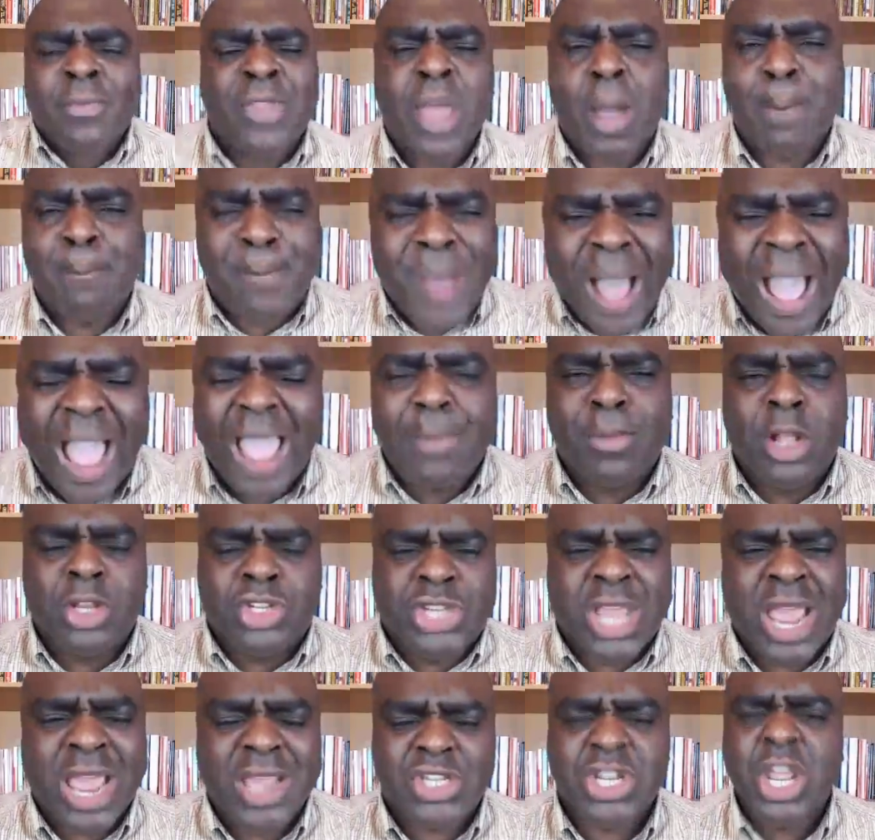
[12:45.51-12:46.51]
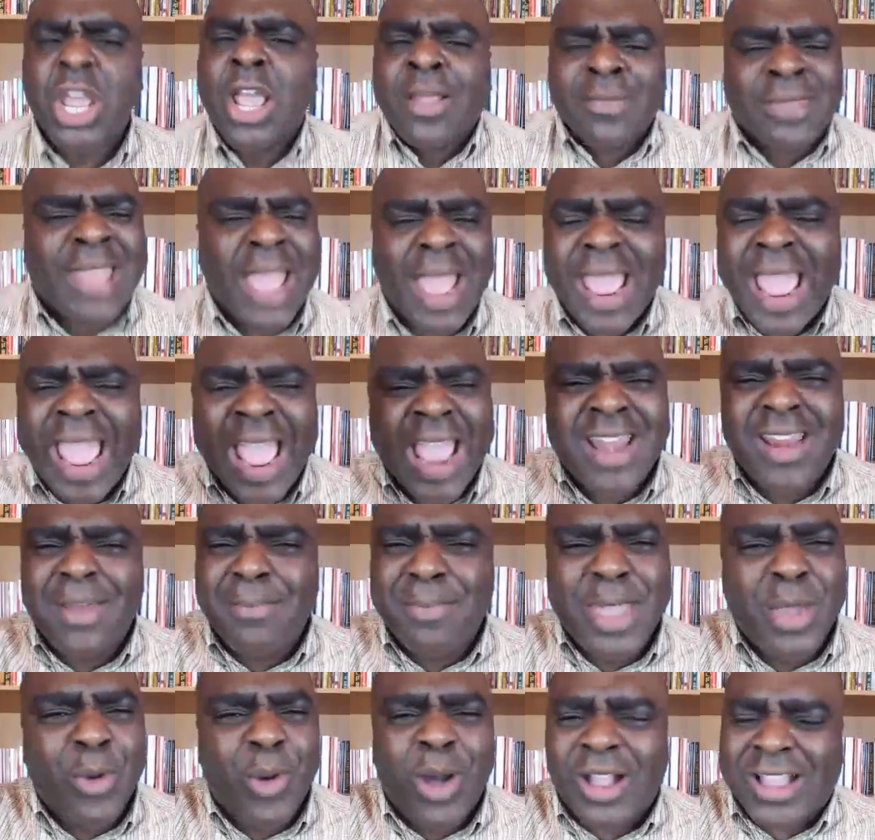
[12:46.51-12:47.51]
the Bible says the
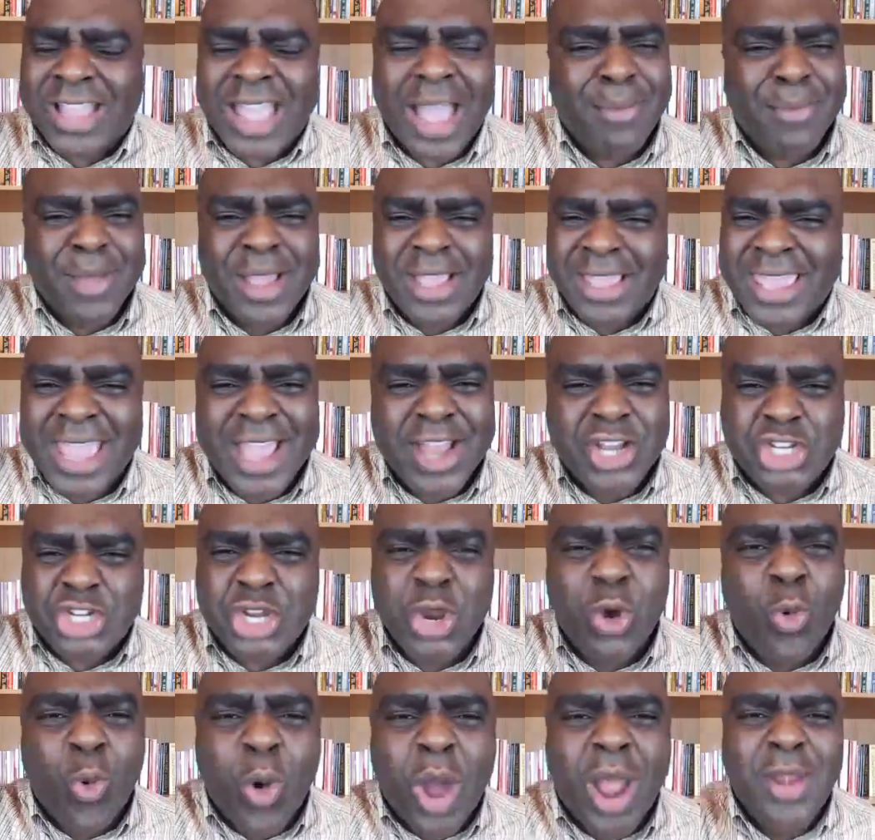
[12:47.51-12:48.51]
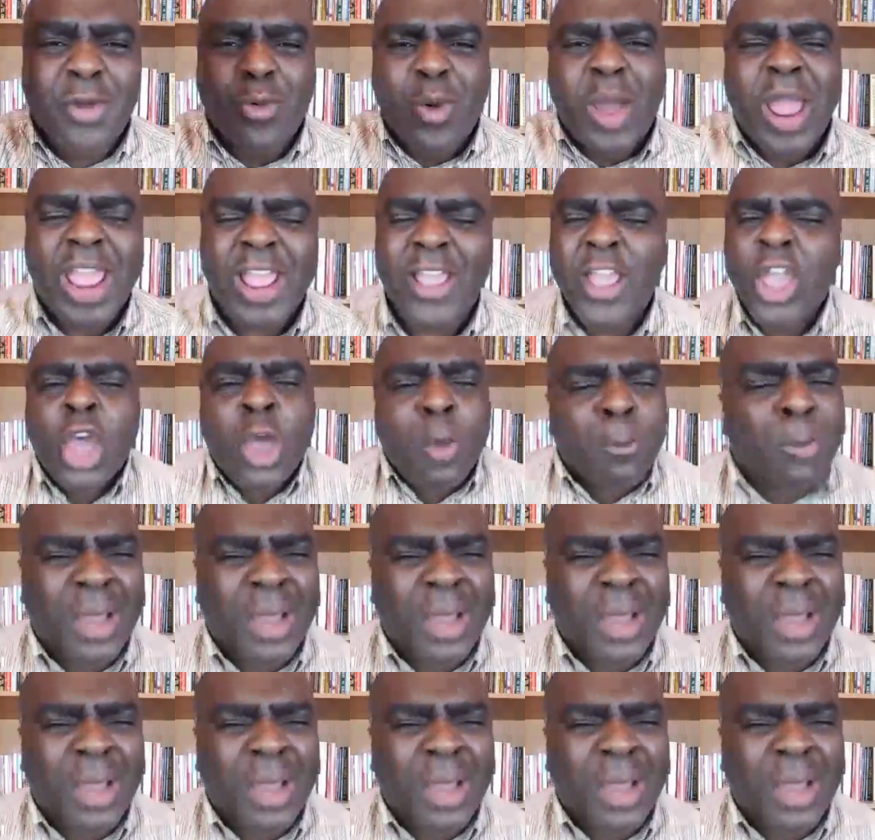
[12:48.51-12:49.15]
enemy will come against you one way,